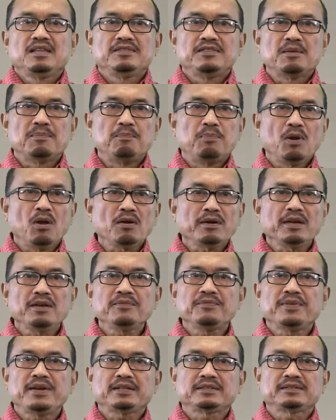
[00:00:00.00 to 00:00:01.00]
The
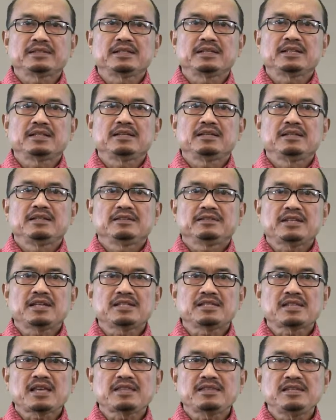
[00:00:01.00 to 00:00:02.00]
blocking factor
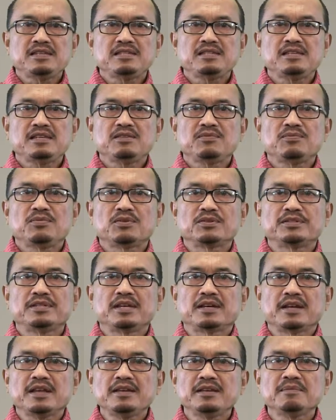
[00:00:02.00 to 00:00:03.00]
test statistic for
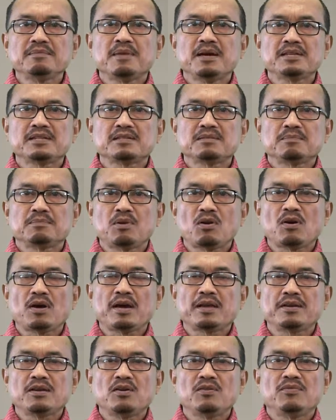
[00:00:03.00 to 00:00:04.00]
the randomized block
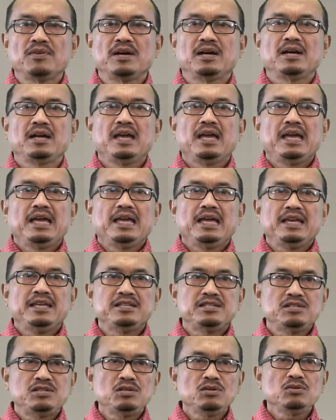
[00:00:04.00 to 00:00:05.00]
ANOVA
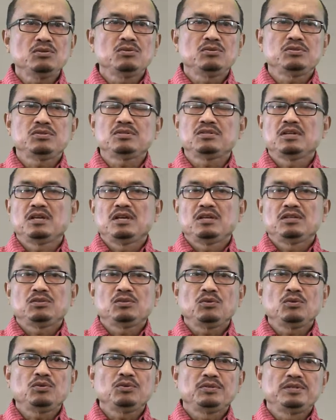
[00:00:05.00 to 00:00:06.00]
is used
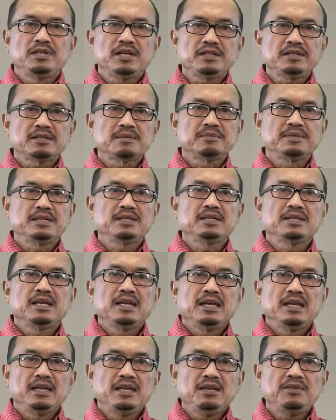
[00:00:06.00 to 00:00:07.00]
to determine
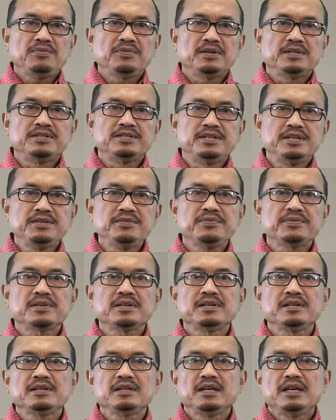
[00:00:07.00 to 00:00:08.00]
if a
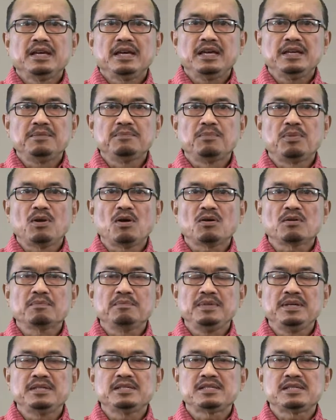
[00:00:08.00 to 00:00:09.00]
difference in block
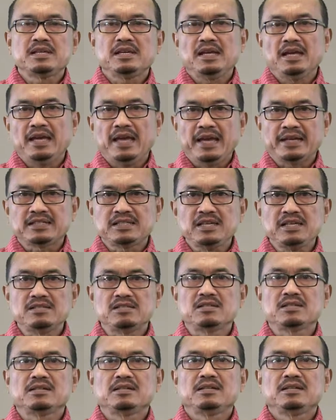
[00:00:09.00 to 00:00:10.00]
means
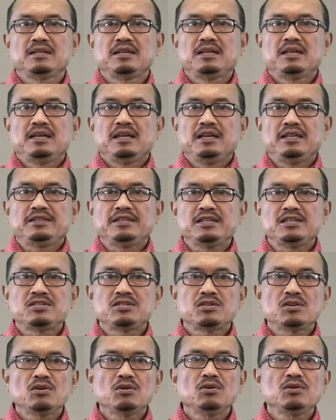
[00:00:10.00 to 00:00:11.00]
exists. It is
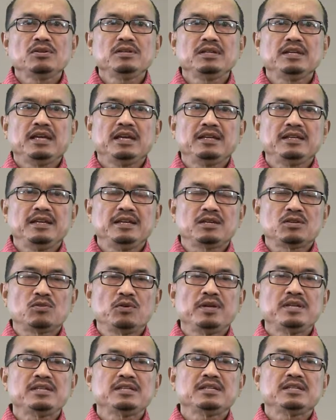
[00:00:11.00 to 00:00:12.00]
shown in
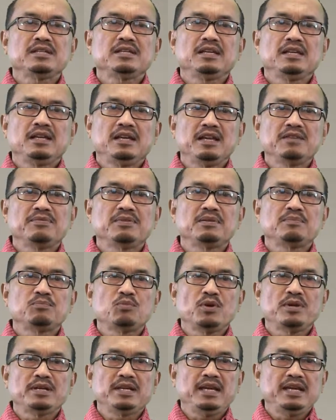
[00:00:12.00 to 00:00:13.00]
equation
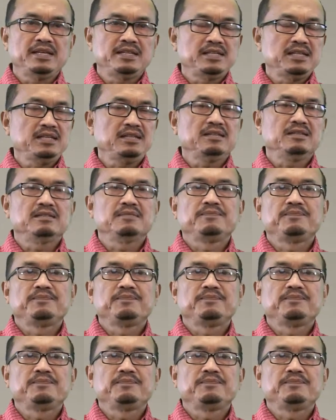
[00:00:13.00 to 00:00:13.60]
11.18.